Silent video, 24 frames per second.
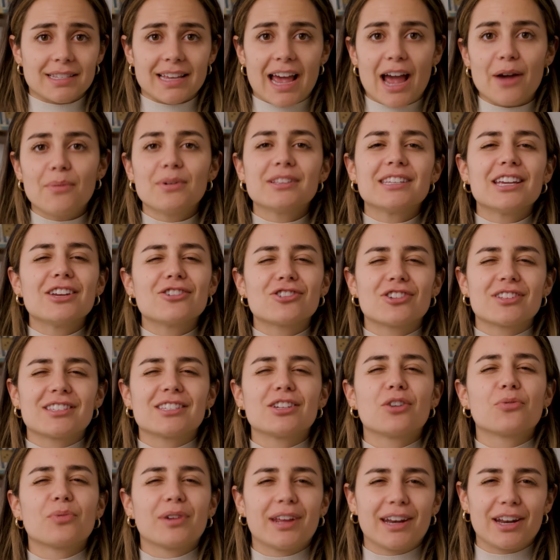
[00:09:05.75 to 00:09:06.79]
I would say you should
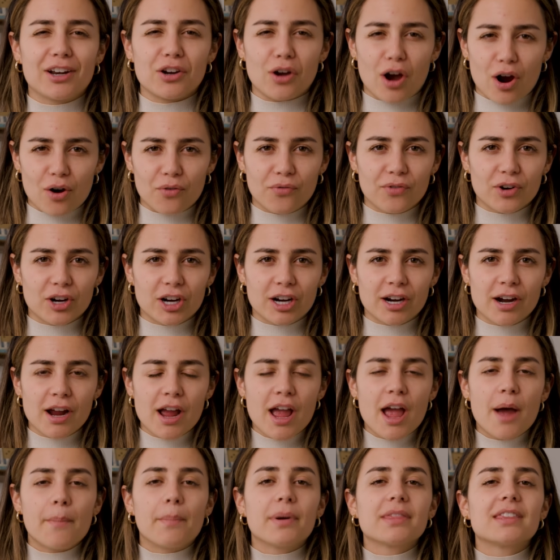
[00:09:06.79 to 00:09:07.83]
still read it over,
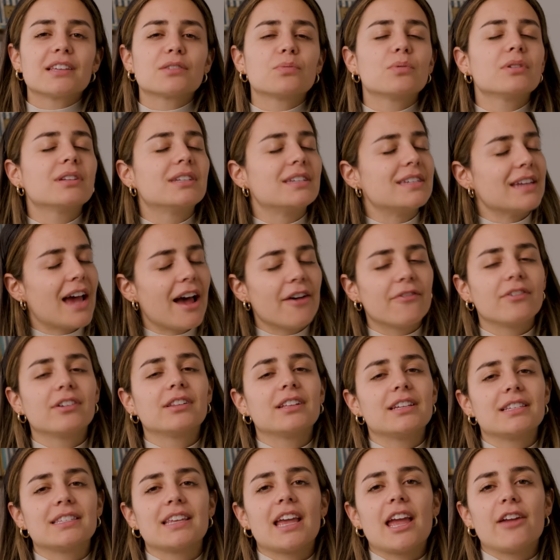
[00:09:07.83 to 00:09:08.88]
but this will
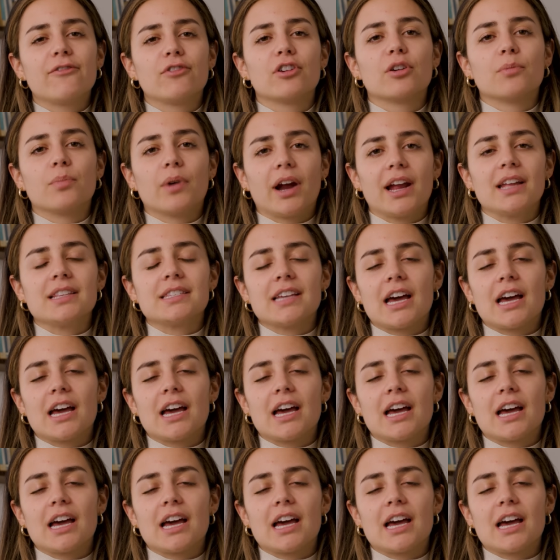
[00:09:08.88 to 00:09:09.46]
definitely save your brain's